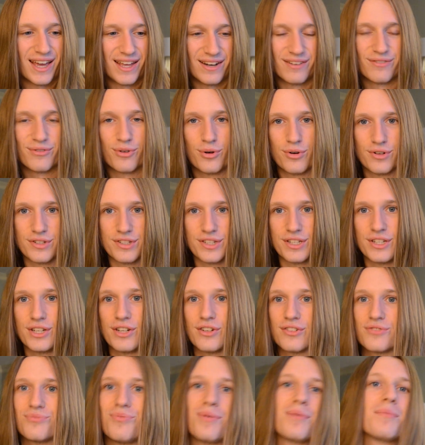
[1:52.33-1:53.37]
And of course, The
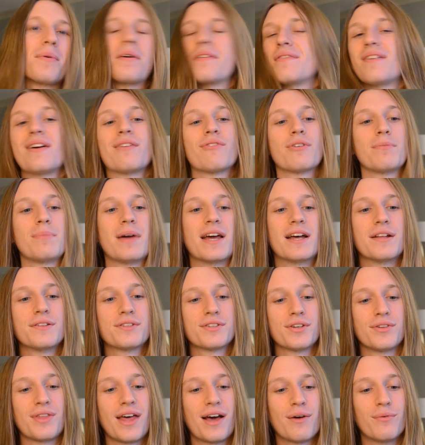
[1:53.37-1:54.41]
Cure is one of my favorite bands,
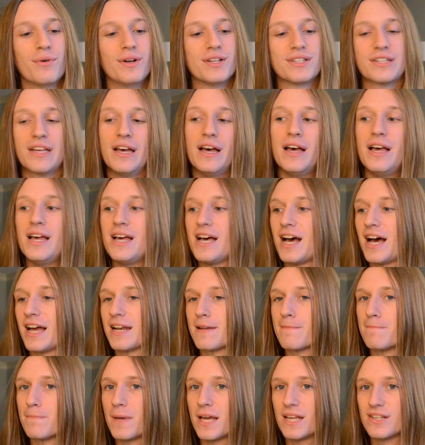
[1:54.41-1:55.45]
so that was
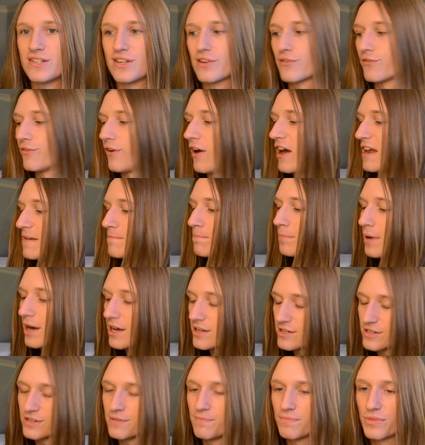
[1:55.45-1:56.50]
an amazing find.
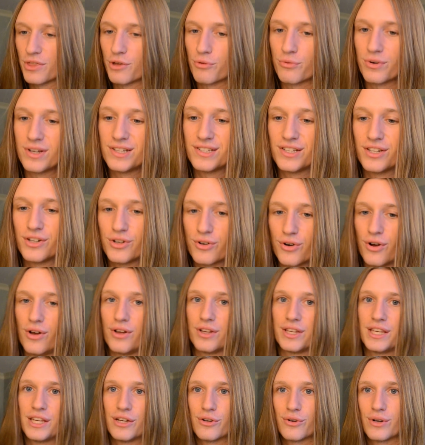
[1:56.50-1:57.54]
But the reason you're
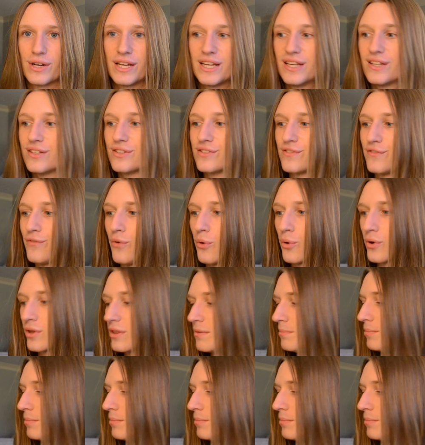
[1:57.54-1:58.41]
all here is for the